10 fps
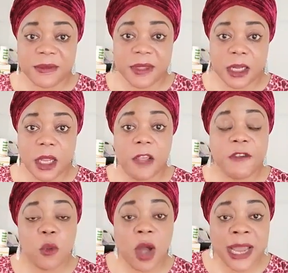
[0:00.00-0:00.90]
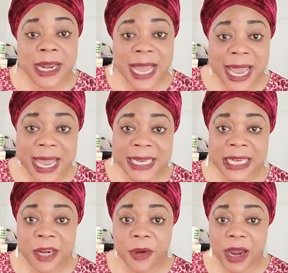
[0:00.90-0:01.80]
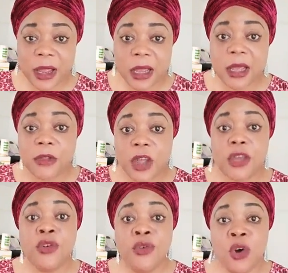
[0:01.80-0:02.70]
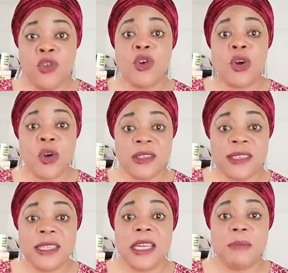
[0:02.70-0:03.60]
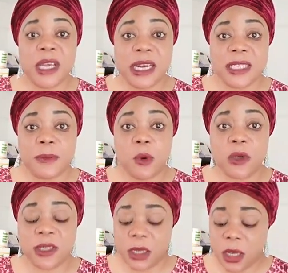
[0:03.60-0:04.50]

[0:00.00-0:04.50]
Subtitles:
If you work in high-end area, though you know you're constantly being exposed,